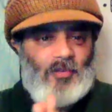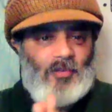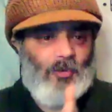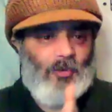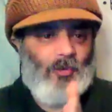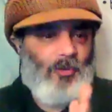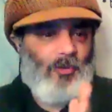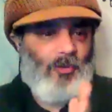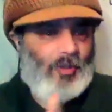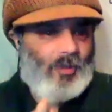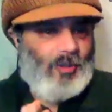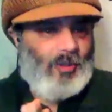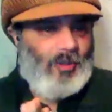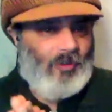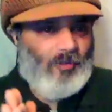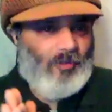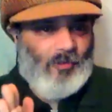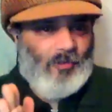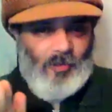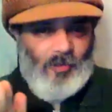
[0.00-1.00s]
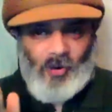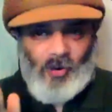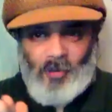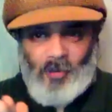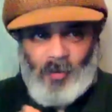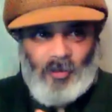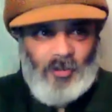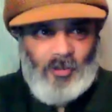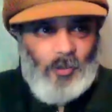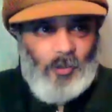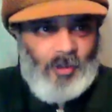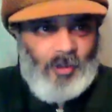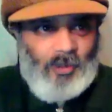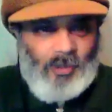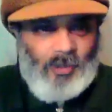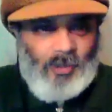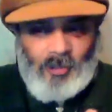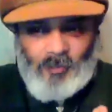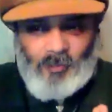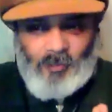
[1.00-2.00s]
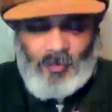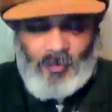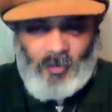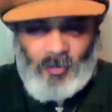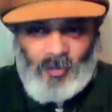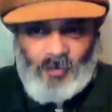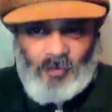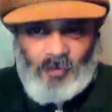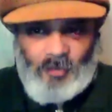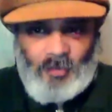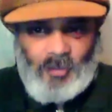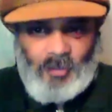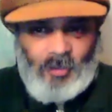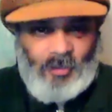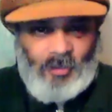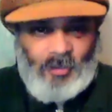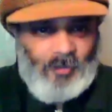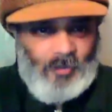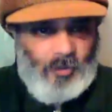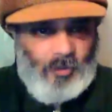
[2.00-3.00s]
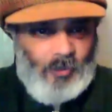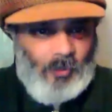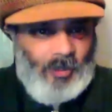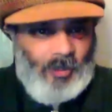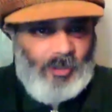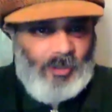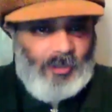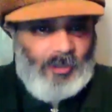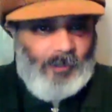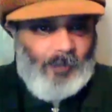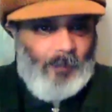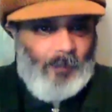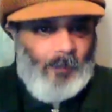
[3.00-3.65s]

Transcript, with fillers: Wonderful. Thank you very much, Gwendolyn. Lovely session as always.